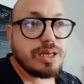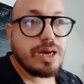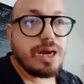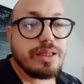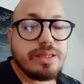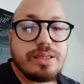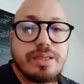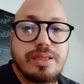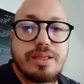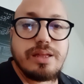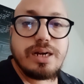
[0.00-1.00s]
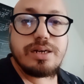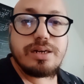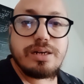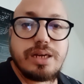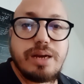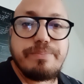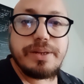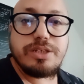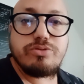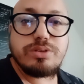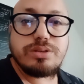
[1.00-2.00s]
and there are
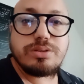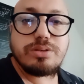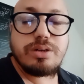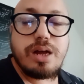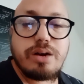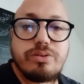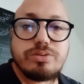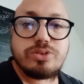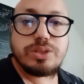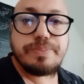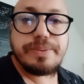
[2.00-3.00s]
companies which are going to